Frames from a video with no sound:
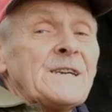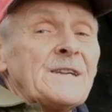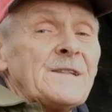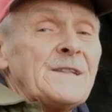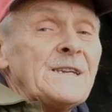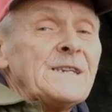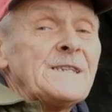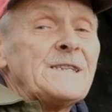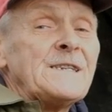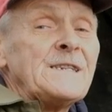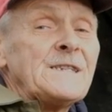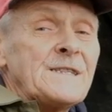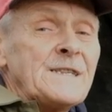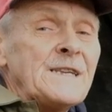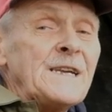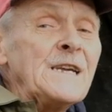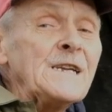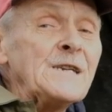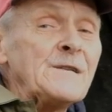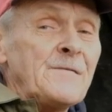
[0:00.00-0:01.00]
this is
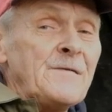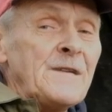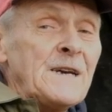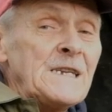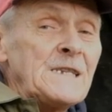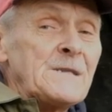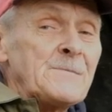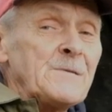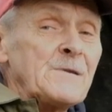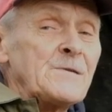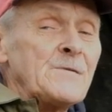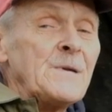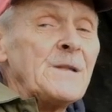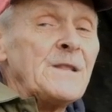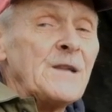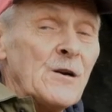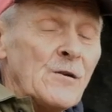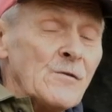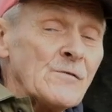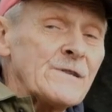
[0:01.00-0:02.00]
the interface between
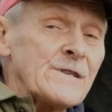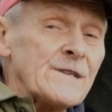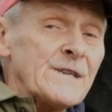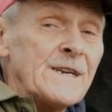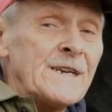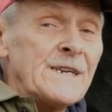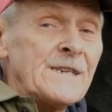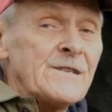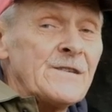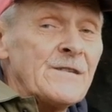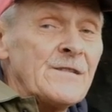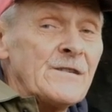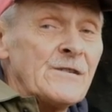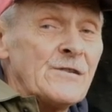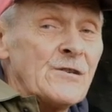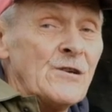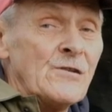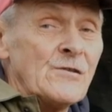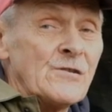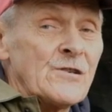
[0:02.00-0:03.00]
the alternator and the
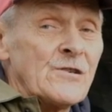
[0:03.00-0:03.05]
charge